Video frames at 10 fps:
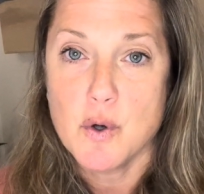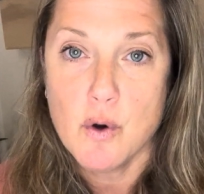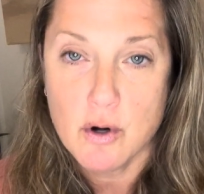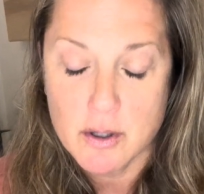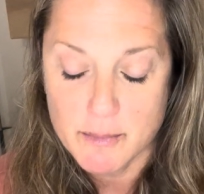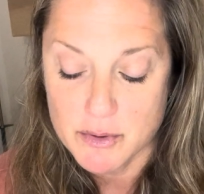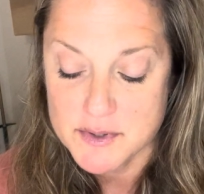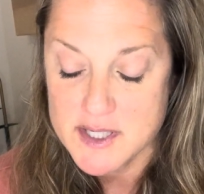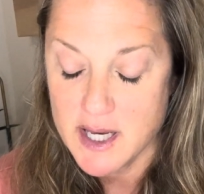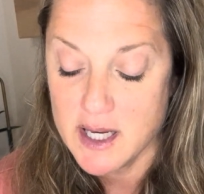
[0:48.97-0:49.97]

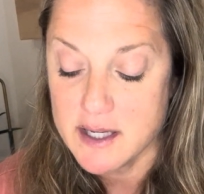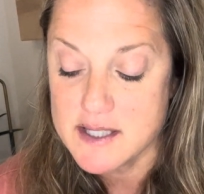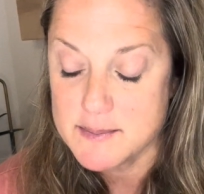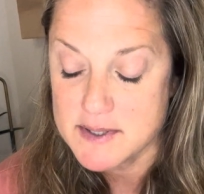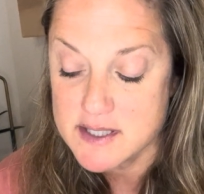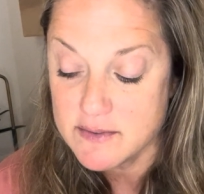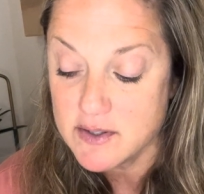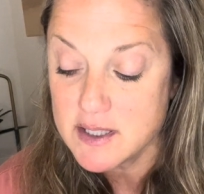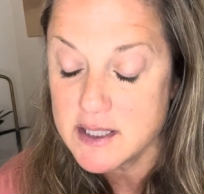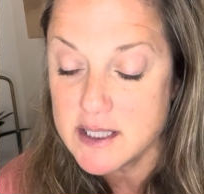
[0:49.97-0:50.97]
hormones, and
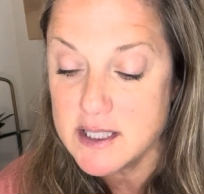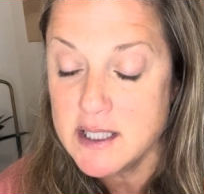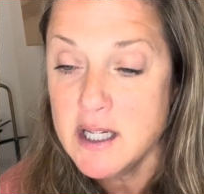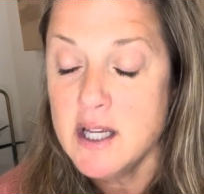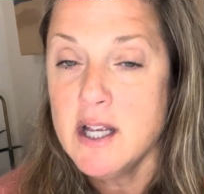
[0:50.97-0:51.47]
specifically